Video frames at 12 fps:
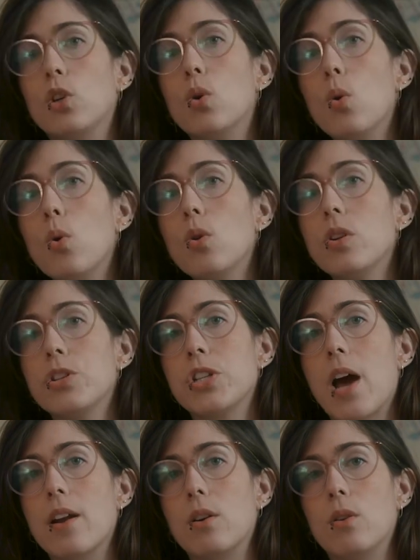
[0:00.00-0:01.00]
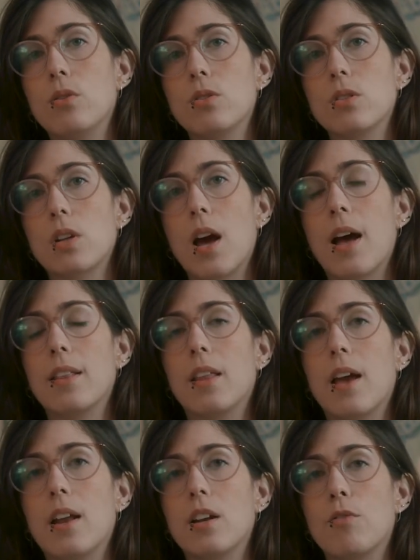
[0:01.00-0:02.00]
cool shadows and
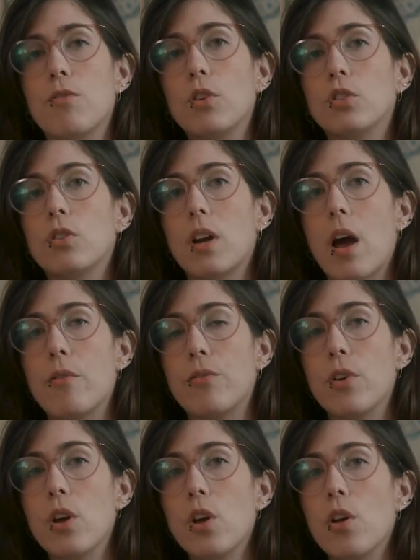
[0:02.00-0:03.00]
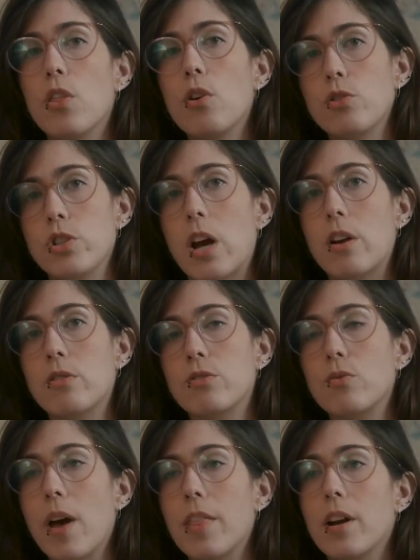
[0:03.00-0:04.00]
then photograph those
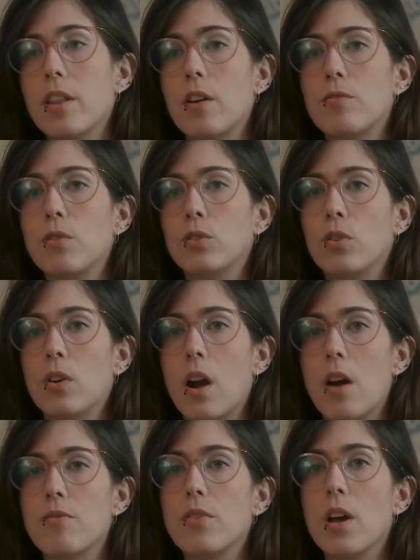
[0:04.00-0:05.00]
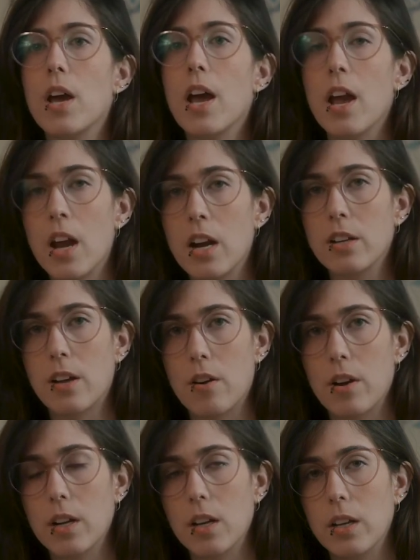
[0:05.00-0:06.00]
shadows rather than photograph her
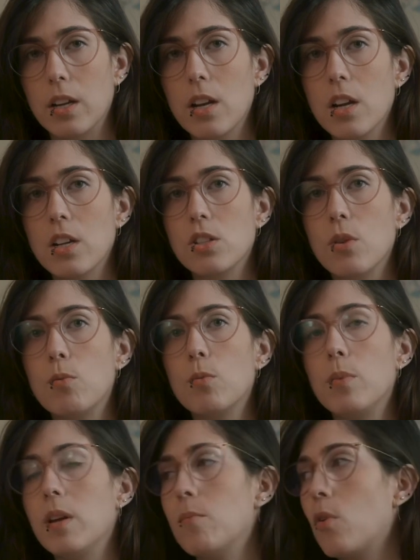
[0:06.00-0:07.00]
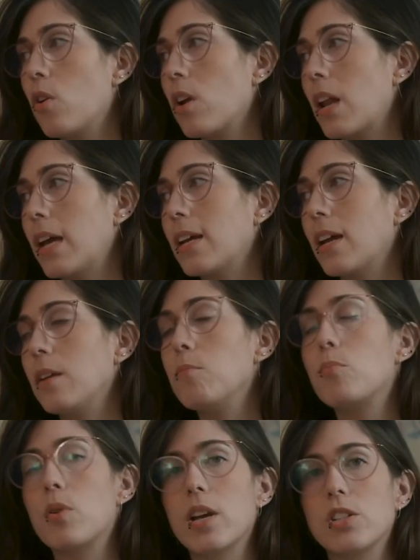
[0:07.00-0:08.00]
directly. So it would be more like an
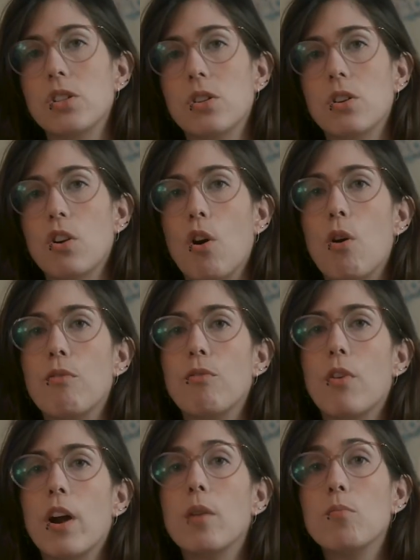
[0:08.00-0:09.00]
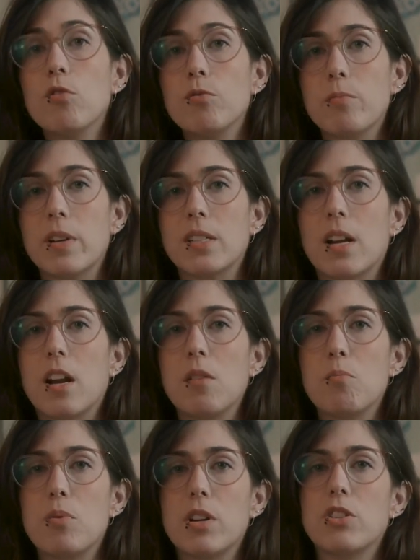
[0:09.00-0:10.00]
impression of her movements and an
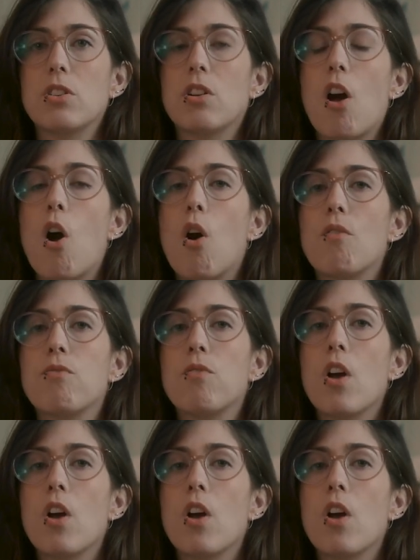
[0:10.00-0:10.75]
impression of